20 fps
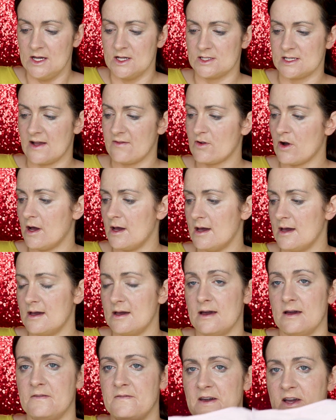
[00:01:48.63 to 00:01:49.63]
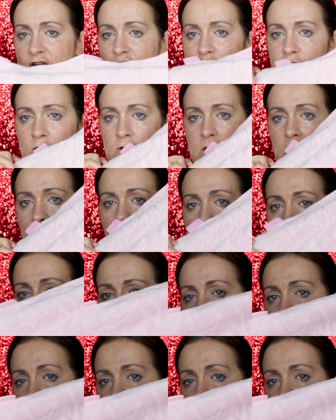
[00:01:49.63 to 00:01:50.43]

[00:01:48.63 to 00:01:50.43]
So I've got a facial cloth.